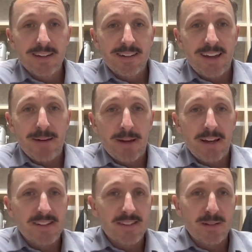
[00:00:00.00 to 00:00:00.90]
yeah,
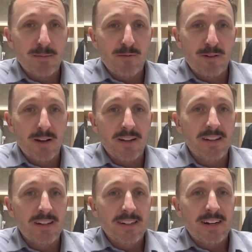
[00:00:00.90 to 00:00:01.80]
man, it's gonna be fun.
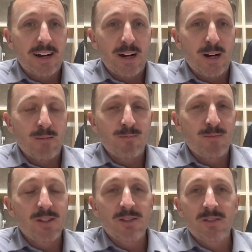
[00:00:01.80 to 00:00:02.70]
Um,
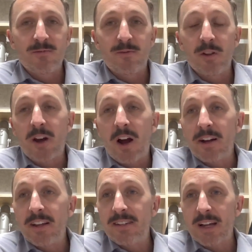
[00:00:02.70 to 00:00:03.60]
just for the
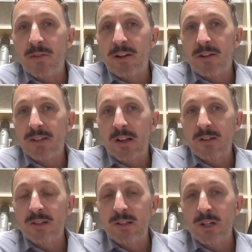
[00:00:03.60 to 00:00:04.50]
audience out there, tell
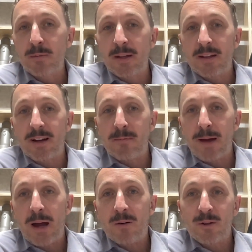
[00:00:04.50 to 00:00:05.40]
us a little bit
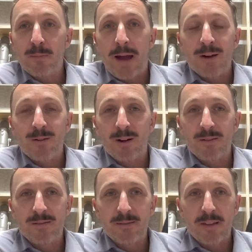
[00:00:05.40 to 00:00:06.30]
about your
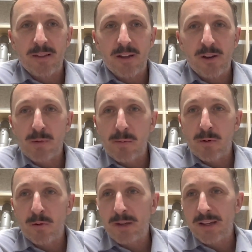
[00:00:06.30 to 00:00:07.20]
background. I know people would be